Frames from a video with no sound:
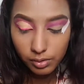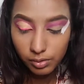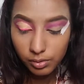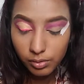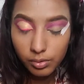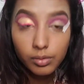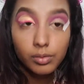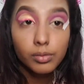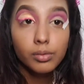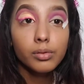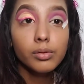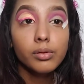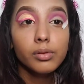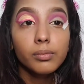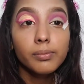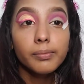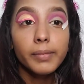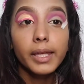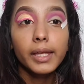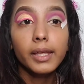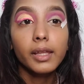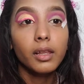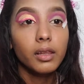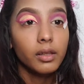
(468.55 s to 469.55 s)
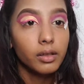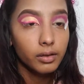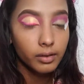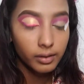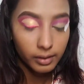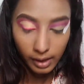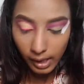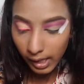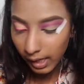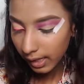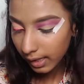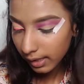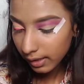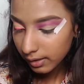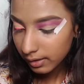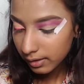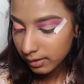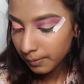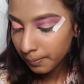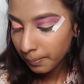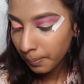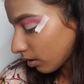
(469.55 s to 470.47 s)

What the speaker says: two, make it look nice.